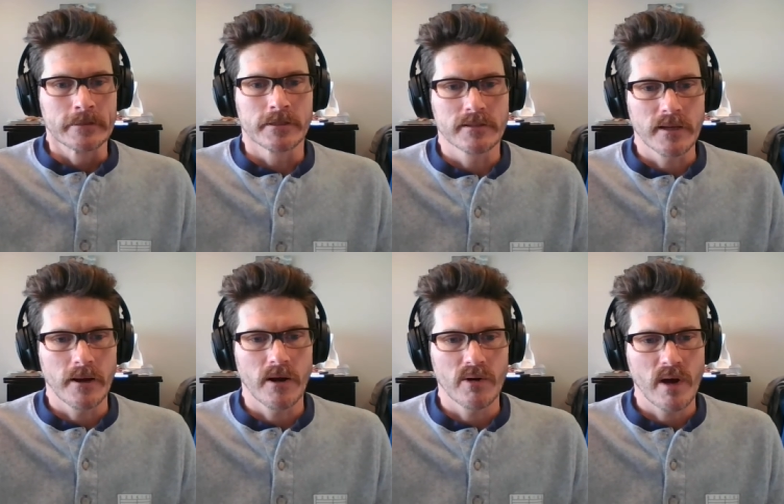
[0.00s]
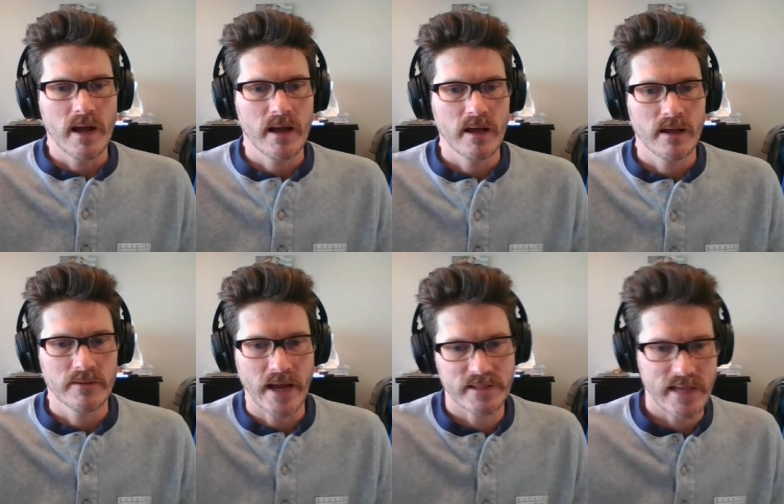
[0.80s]
So
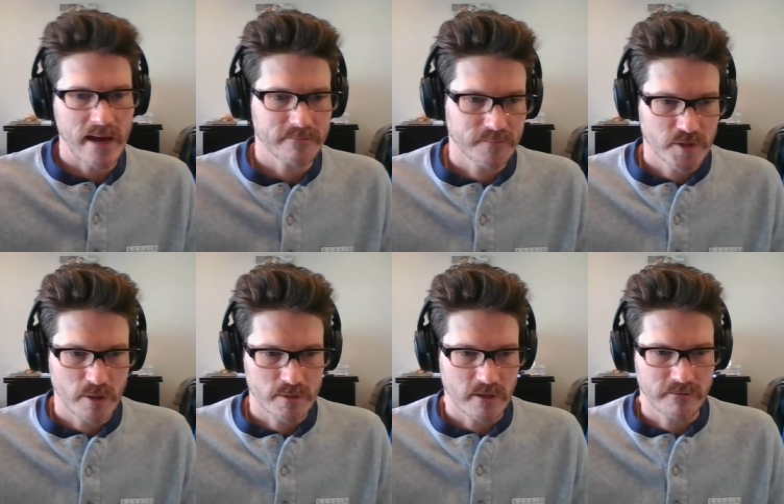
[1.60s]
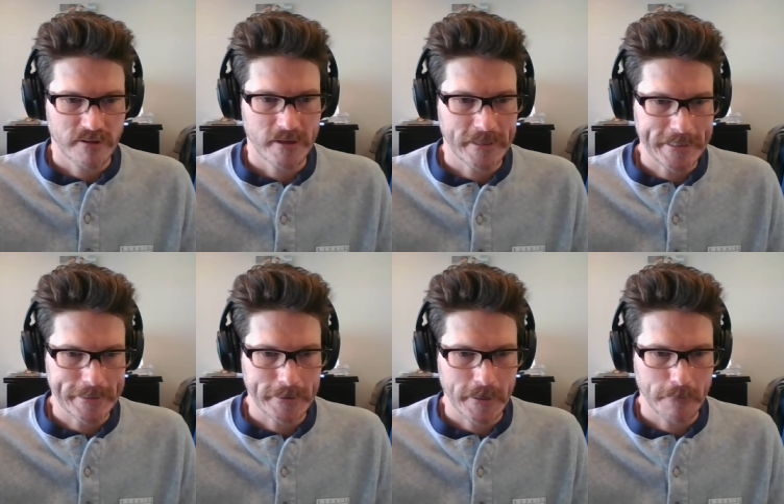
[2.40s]
that's that in terms of
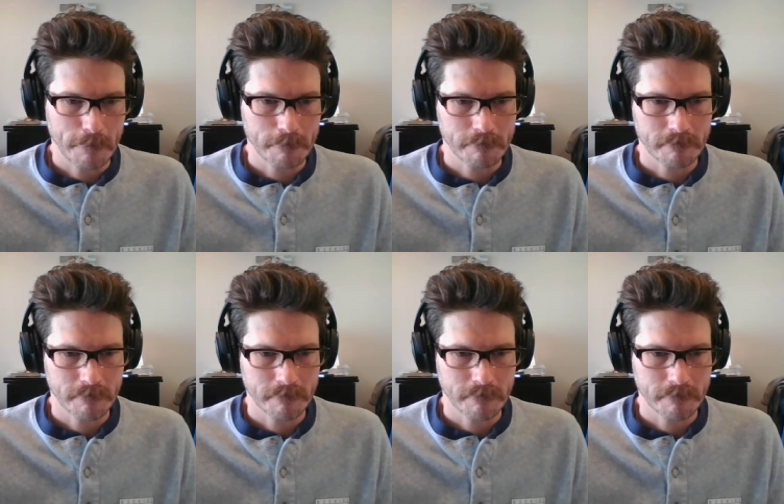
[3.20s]
um,